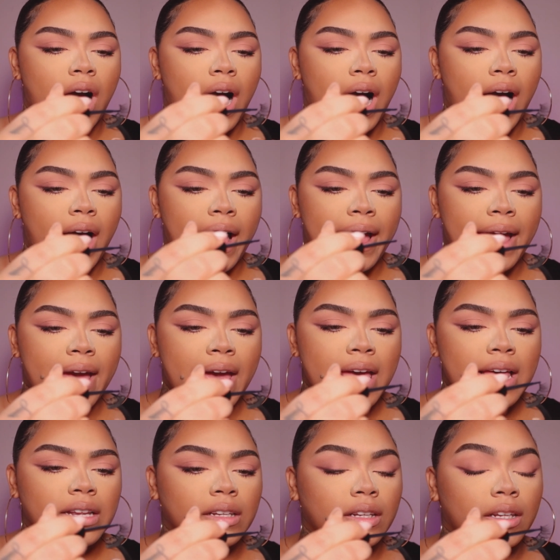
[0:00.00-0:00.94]

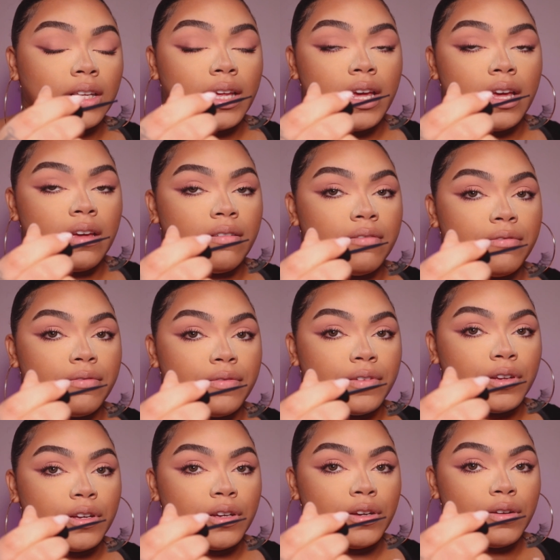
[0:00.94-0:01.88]
I live
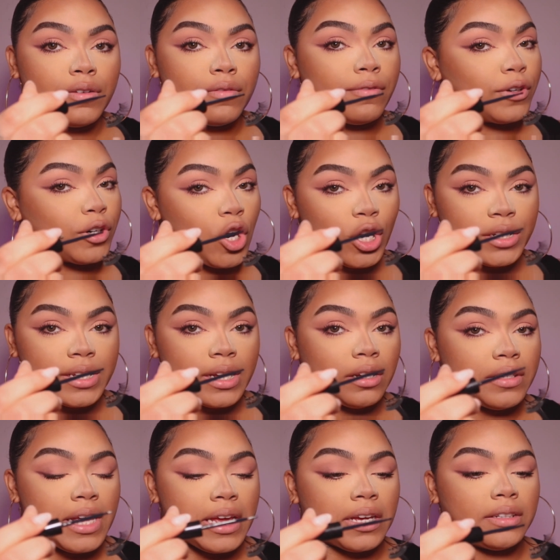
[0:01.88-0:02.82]
for
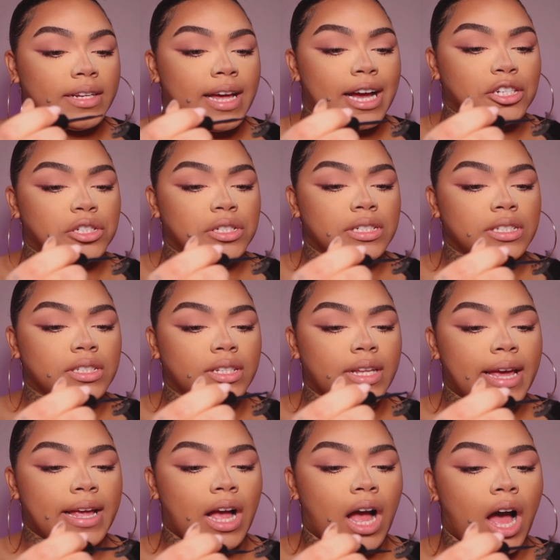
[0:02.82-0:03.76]
Ardell Naked Lashes.
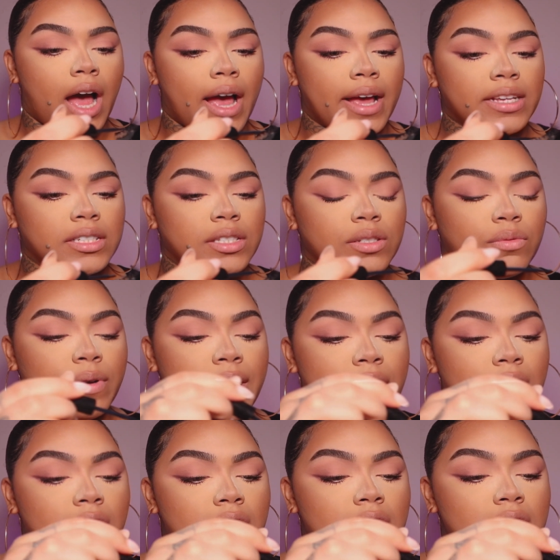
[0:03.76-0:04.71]
Like I
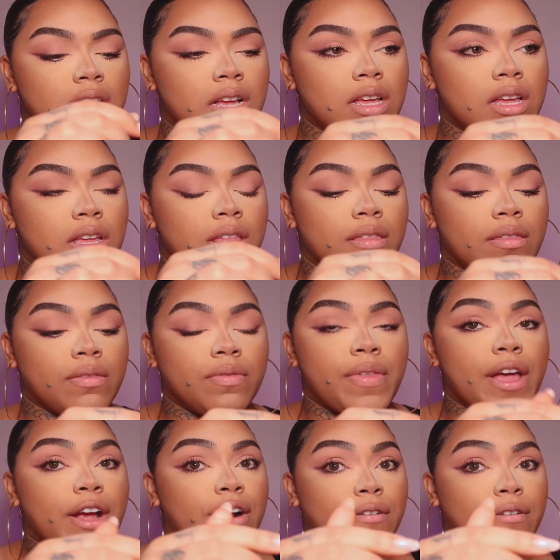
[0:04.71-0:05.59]
swear, they are